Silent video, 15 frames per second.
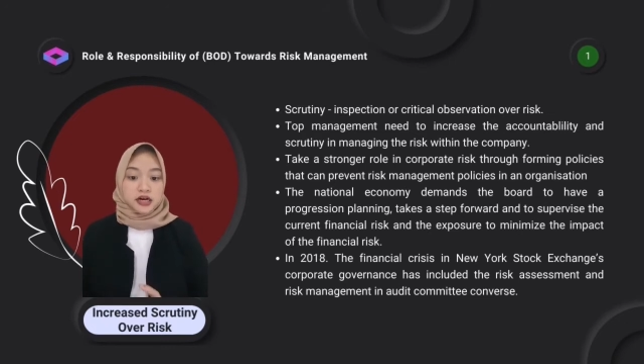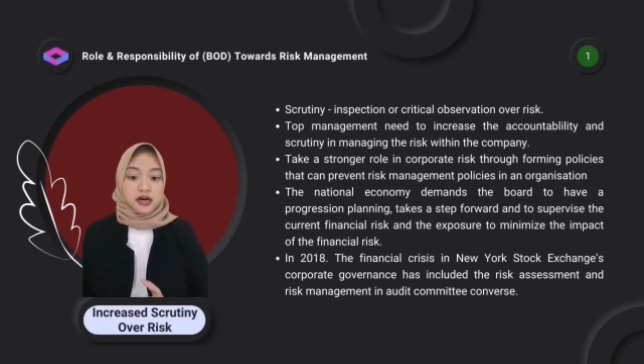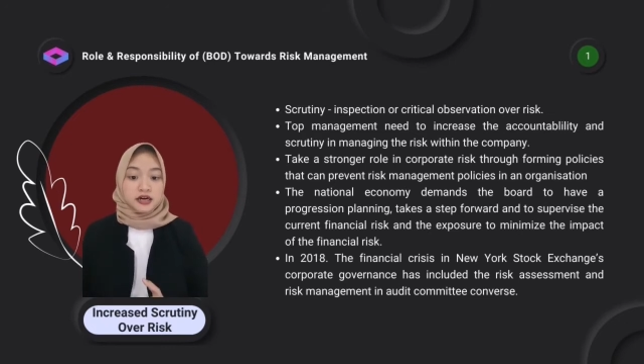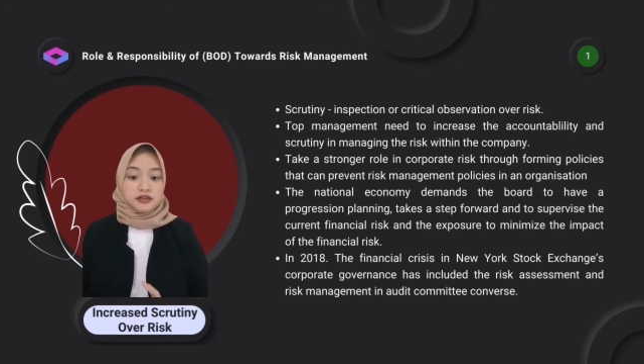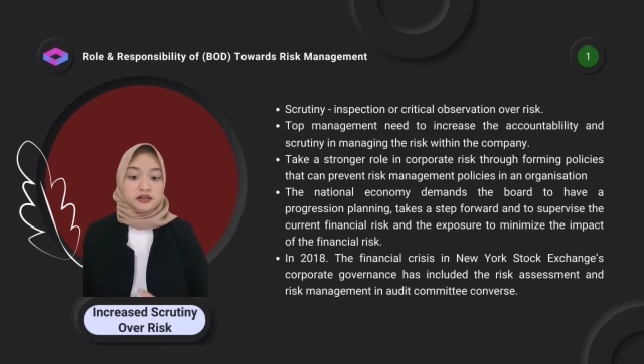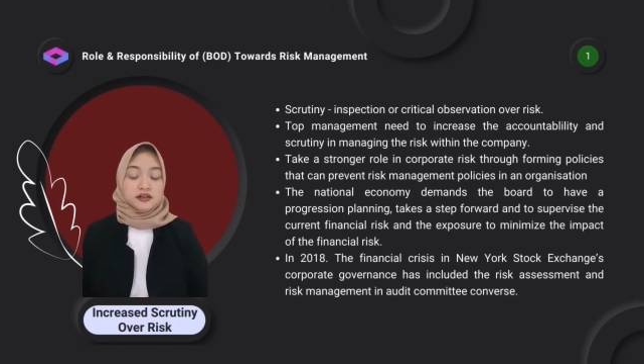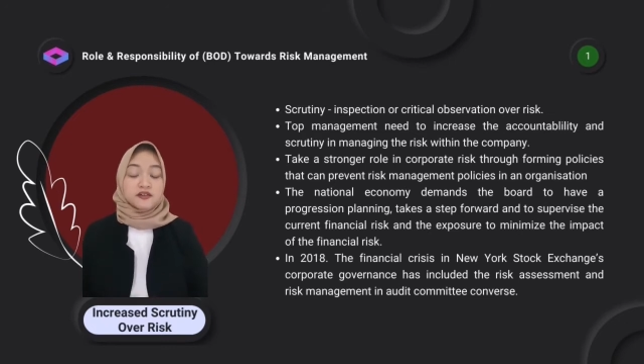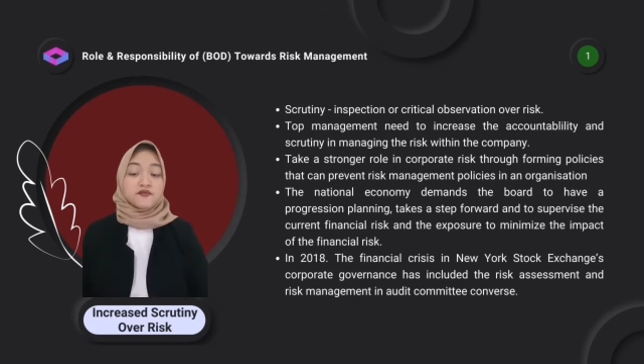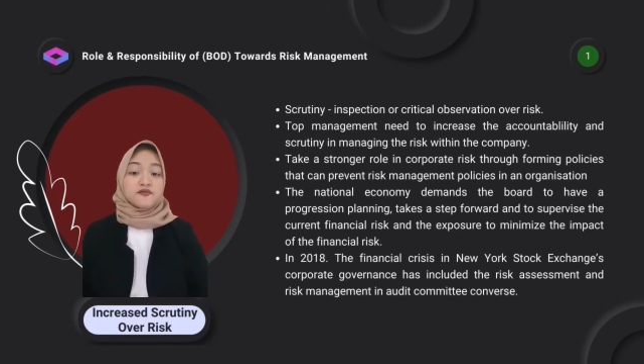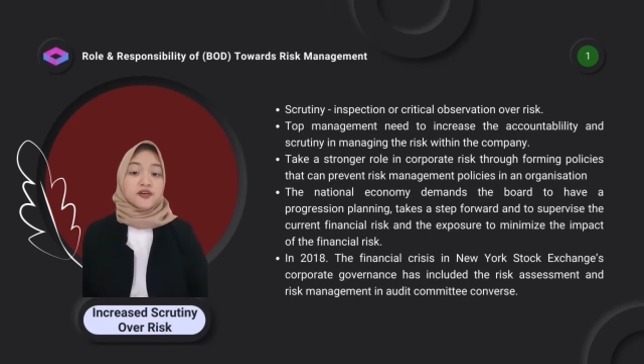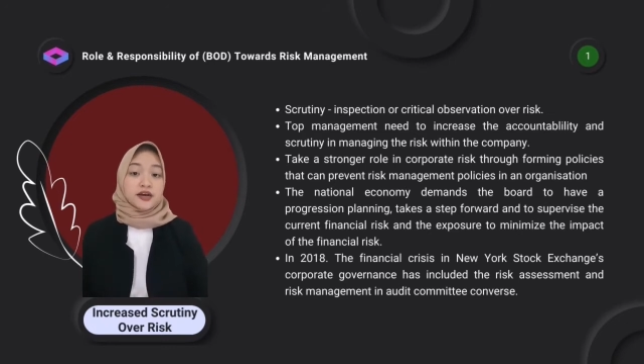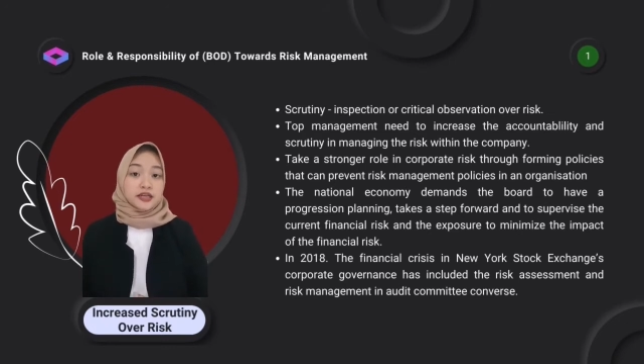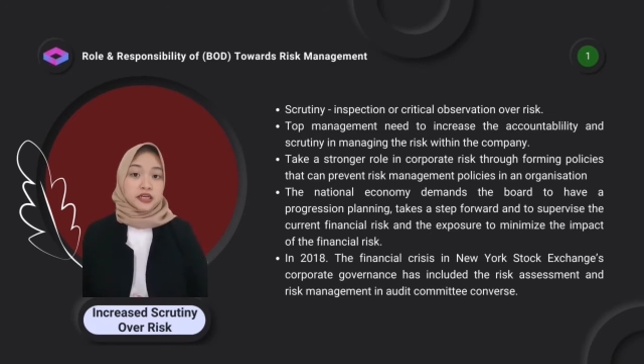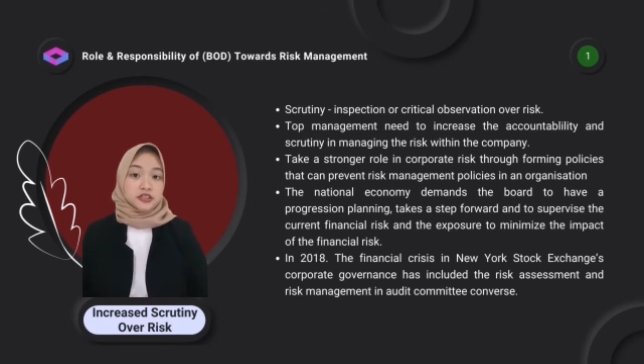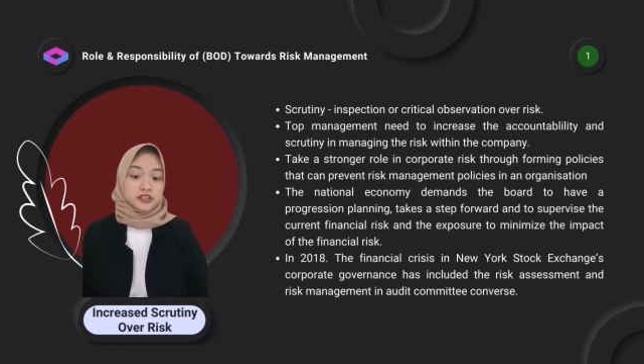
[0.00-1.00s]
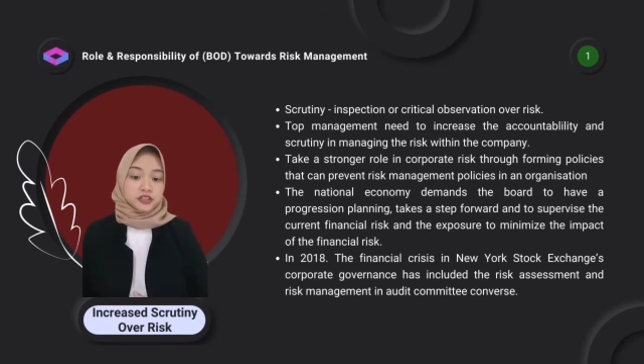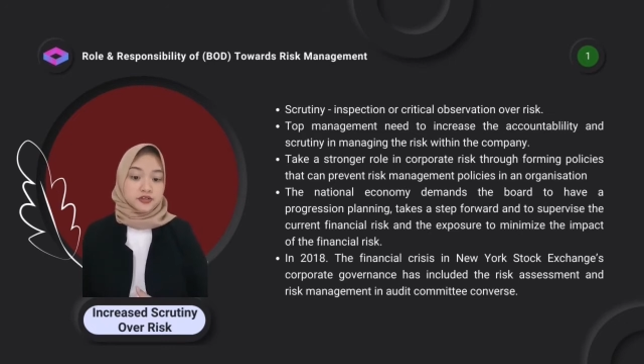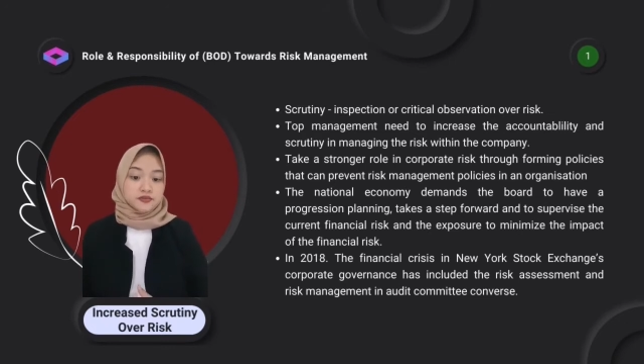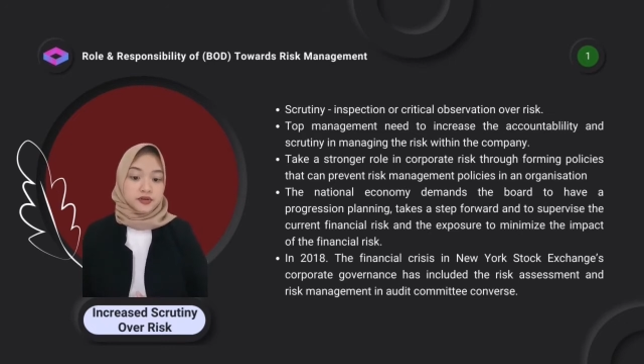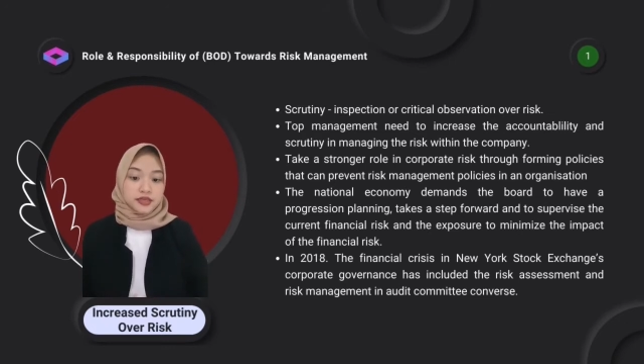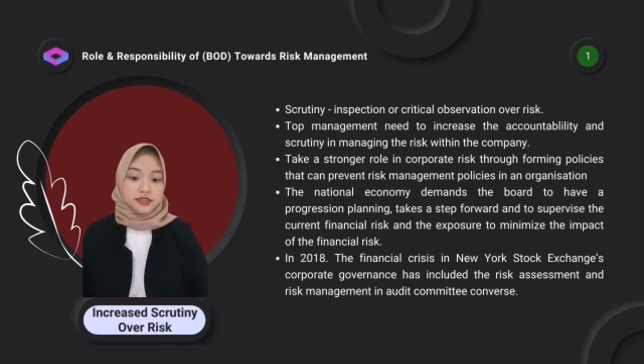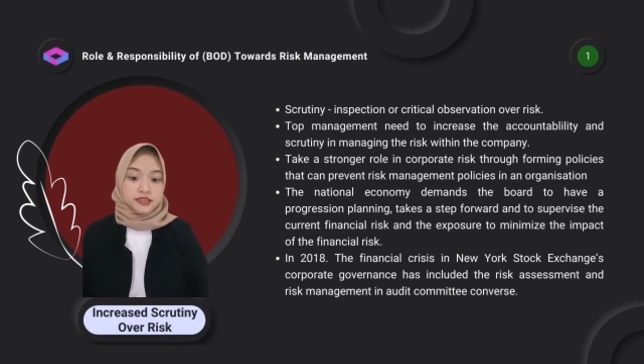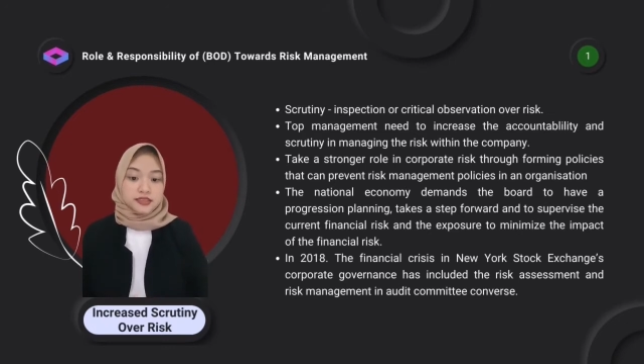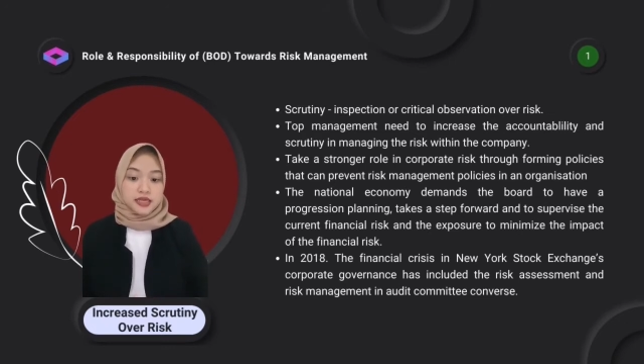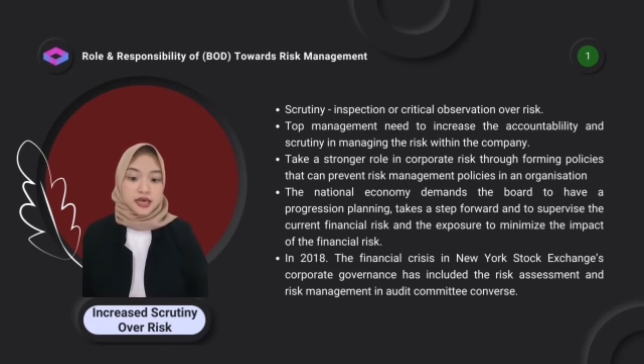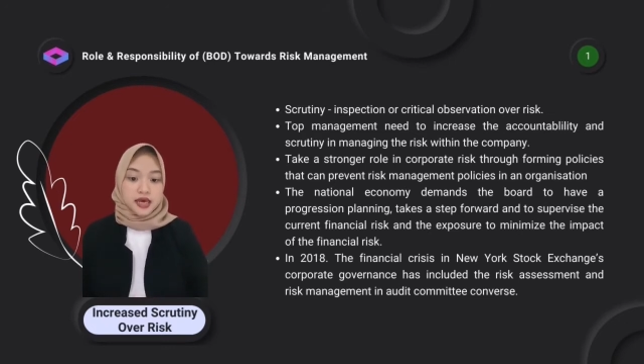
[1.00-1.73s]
current financial risk